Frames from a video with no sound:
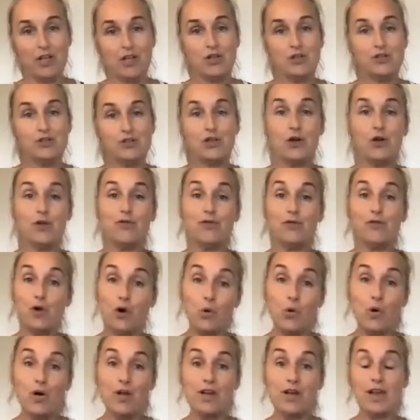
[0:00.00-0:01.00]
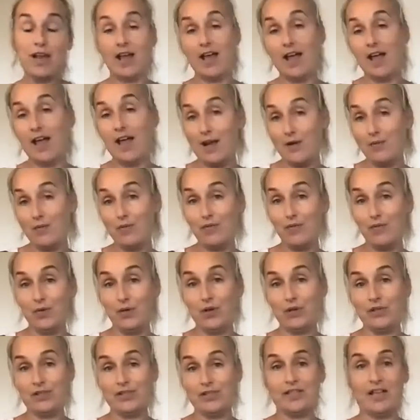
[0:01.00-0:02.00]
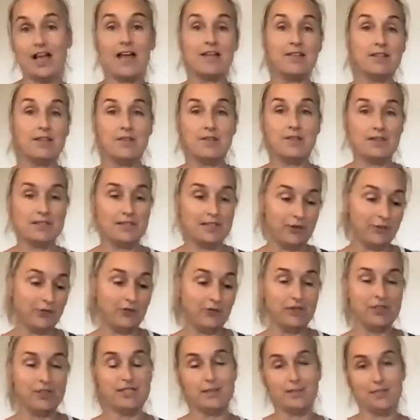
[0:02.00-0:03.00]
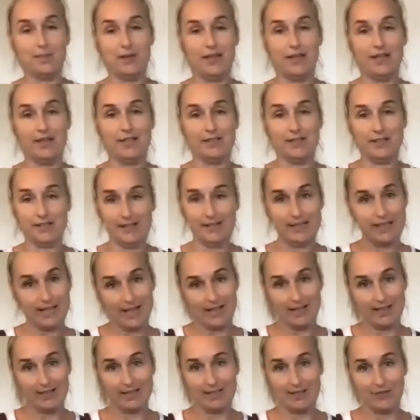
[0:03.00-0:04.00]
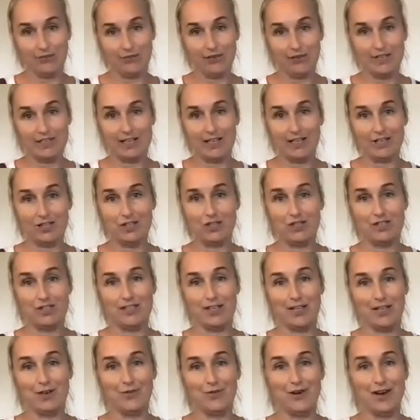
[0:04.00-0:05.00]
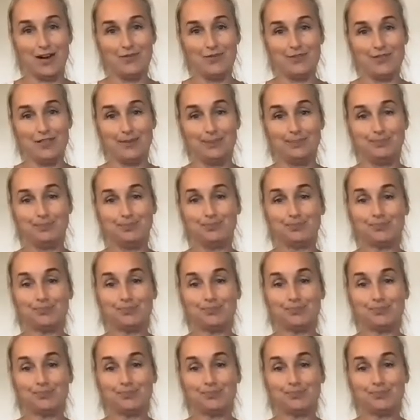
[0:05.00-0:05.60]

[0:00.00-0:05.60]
So forward and reverse, and then the different speeds to get the different textures that you're after.